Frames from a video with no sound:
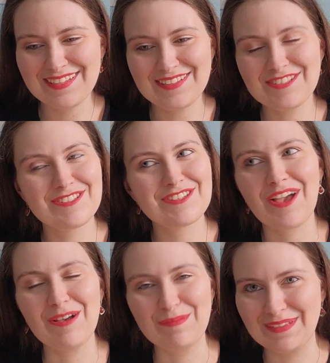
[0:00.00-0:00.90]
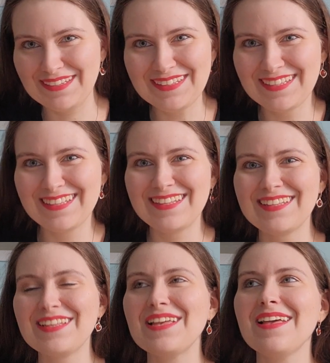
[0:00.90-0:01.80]
it's coming.
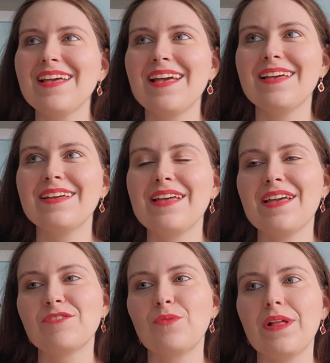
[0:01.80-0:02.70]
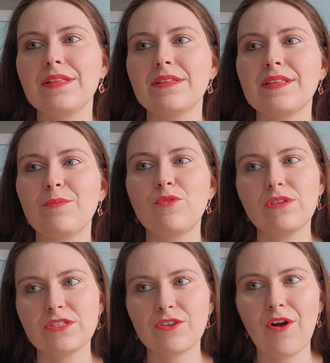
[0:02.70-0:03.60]
Uh, and well, the book
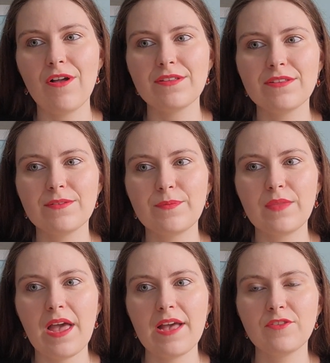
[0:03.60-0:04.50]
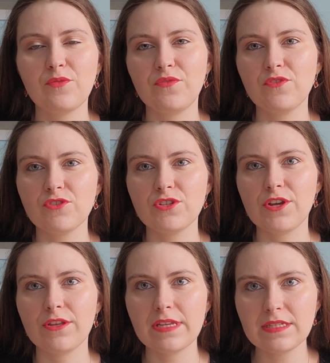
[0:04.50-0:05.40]
is called Unknown Future
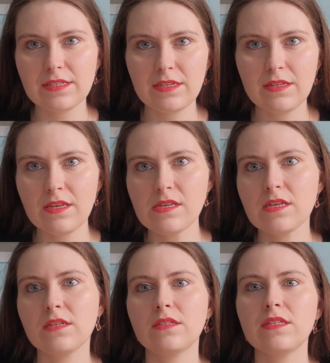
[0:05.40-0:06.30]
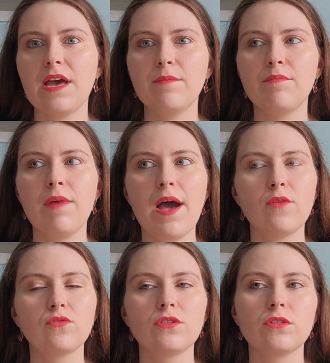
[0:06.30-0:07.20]
Destiny. It's
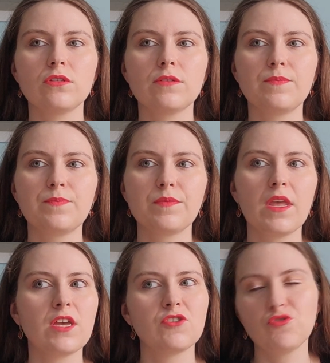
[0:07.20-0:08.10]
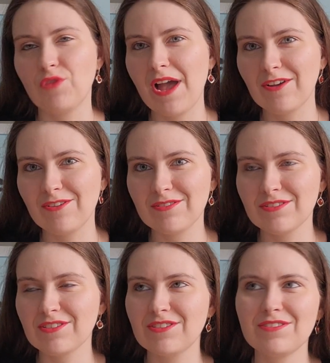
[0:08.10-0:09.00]
about
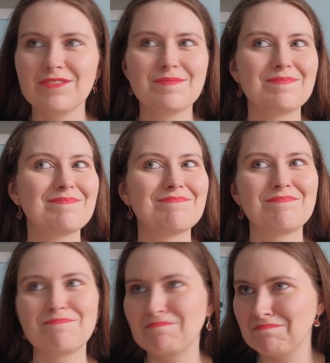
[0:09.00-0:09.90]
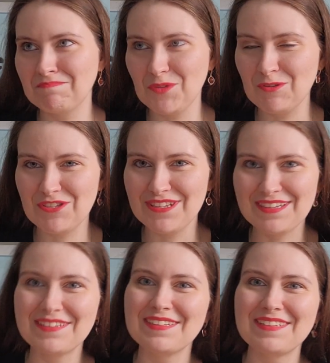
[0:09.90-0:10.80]
dragons,
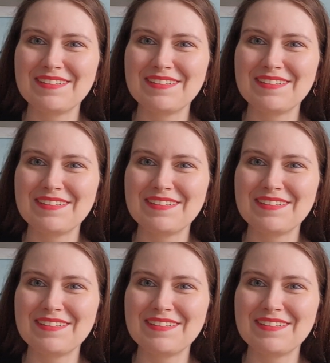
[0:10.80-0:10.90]
music,